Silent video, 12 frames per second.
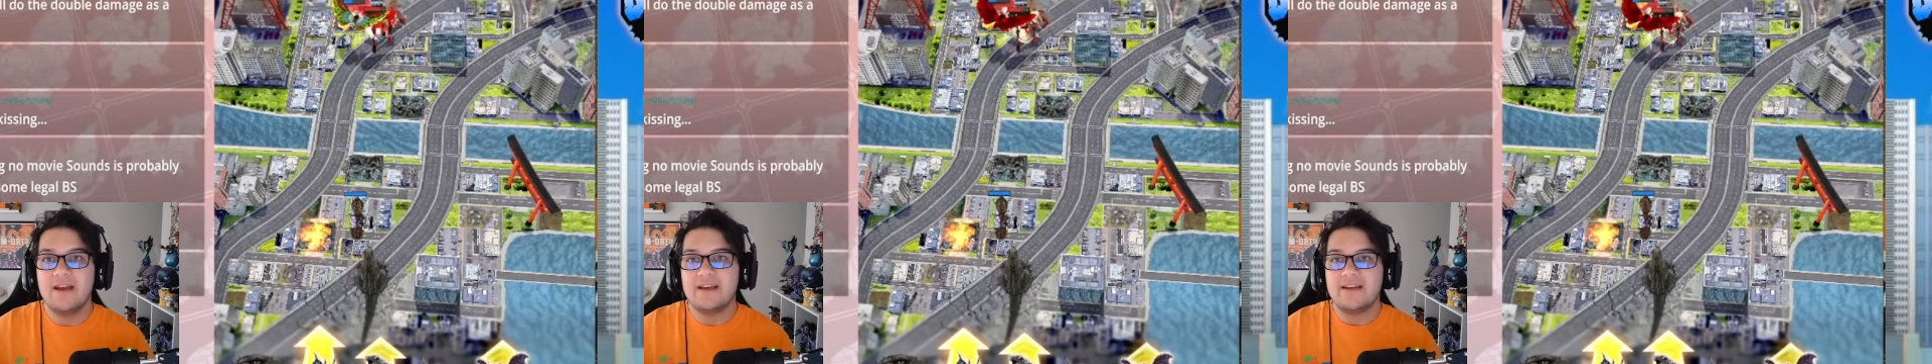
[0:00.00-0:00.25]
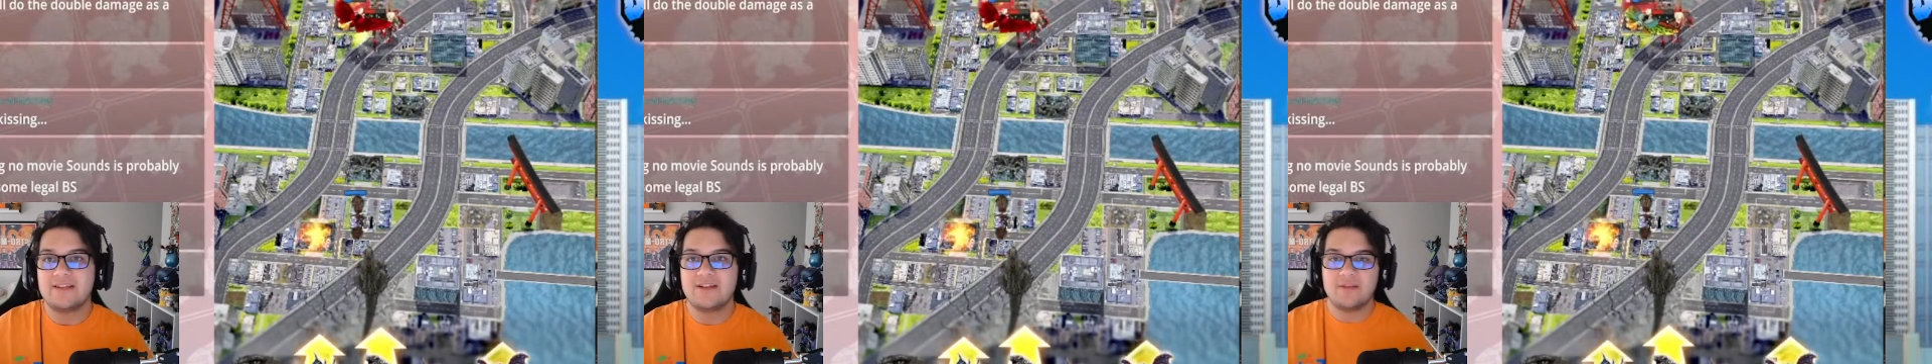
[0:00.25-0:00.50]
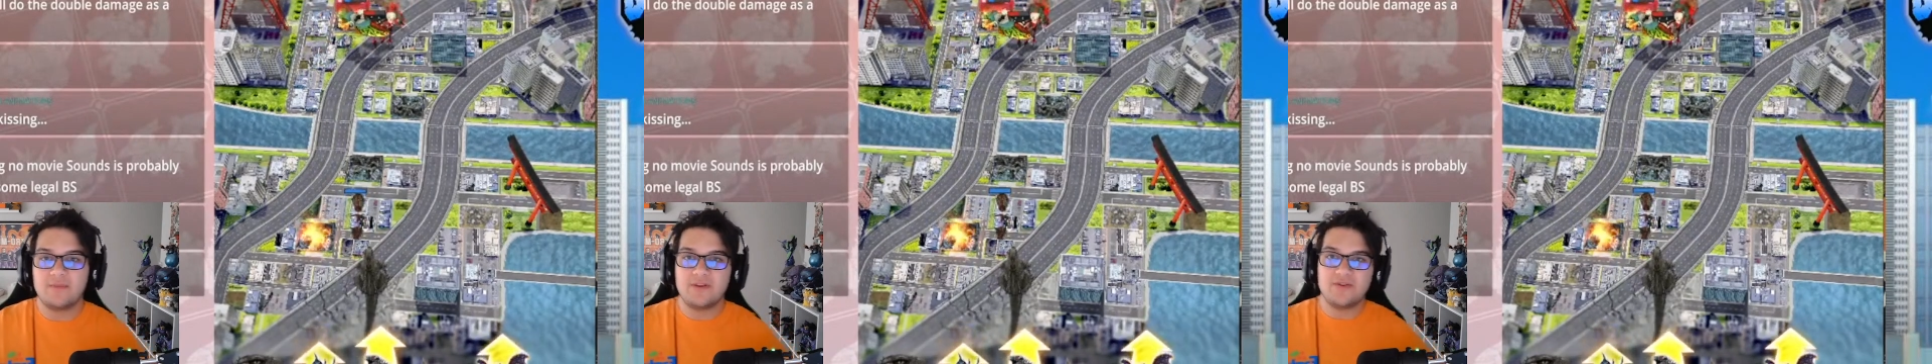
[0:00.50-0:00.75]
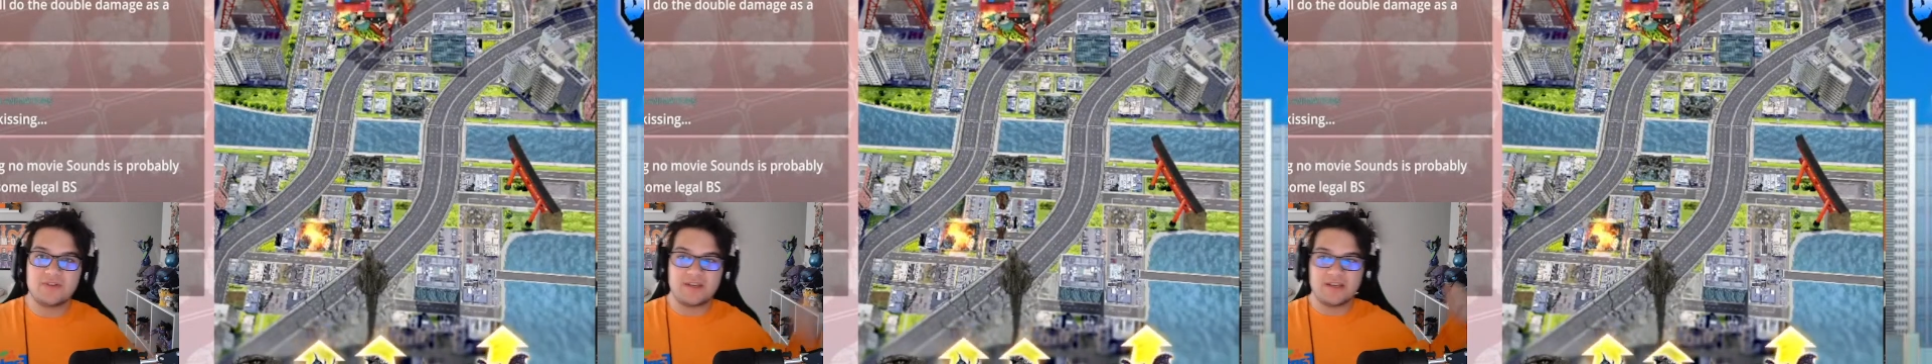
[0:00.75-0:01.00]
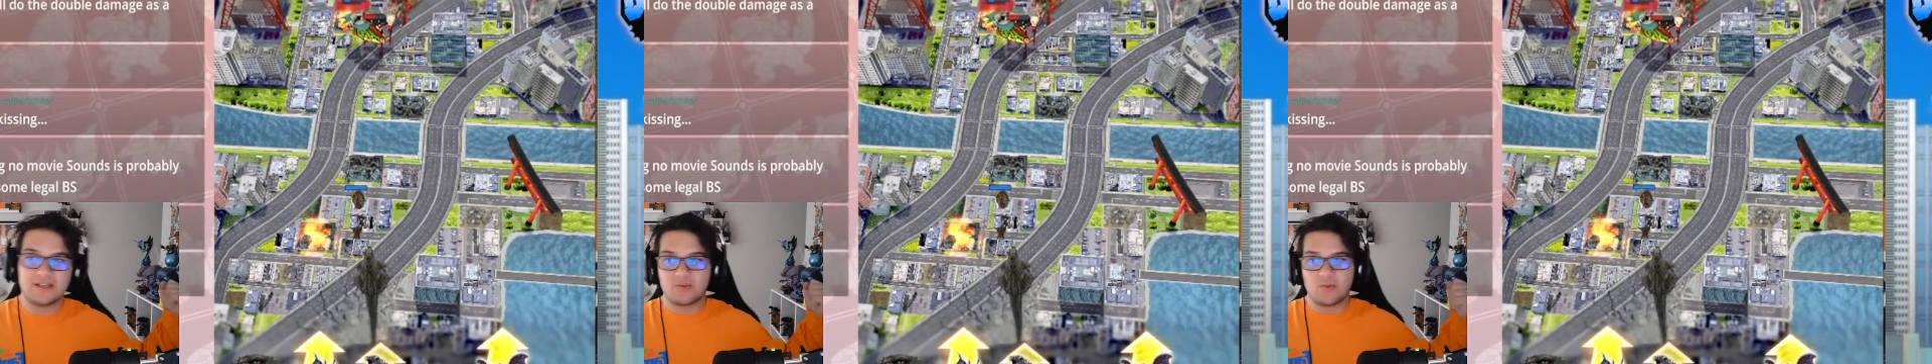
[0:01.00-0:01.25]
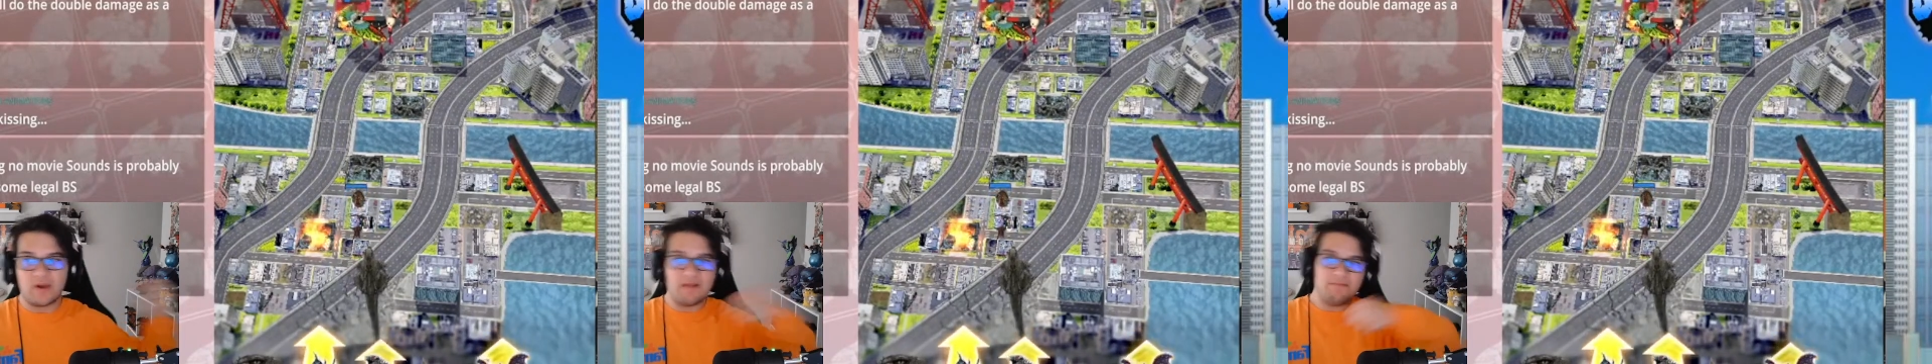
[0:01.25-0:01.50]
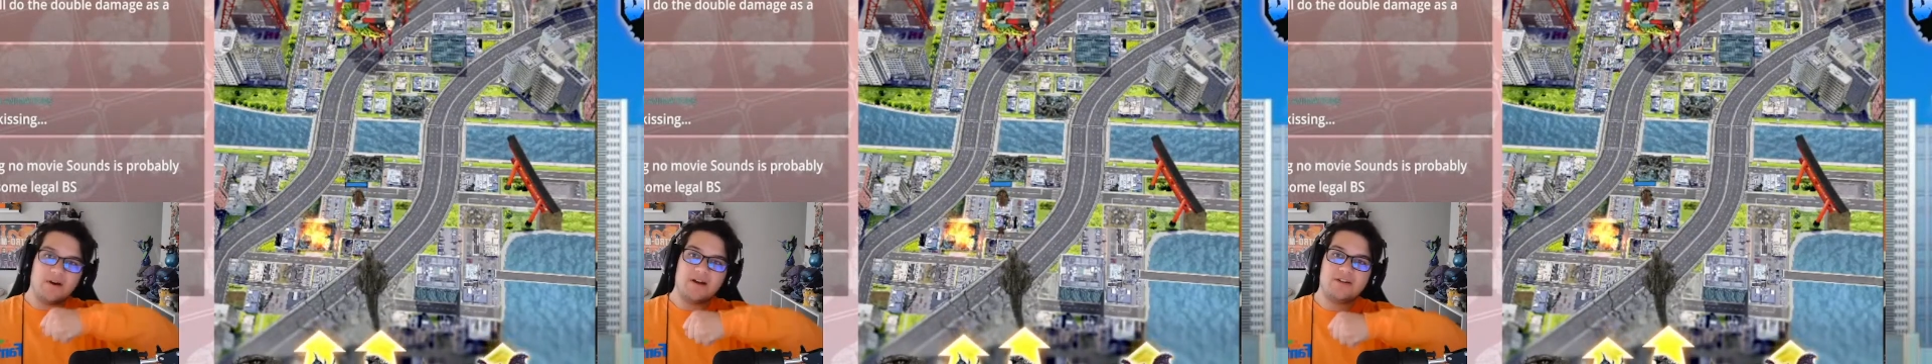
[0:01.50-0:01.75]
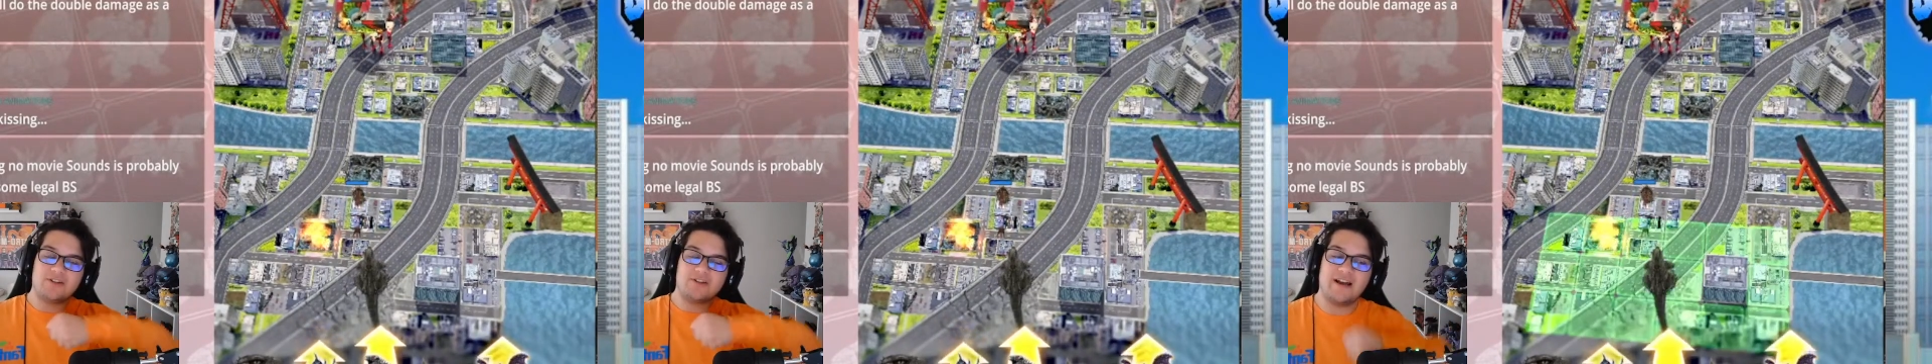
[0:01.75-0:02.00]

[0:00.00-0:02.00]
he's going to be using his swipe punch.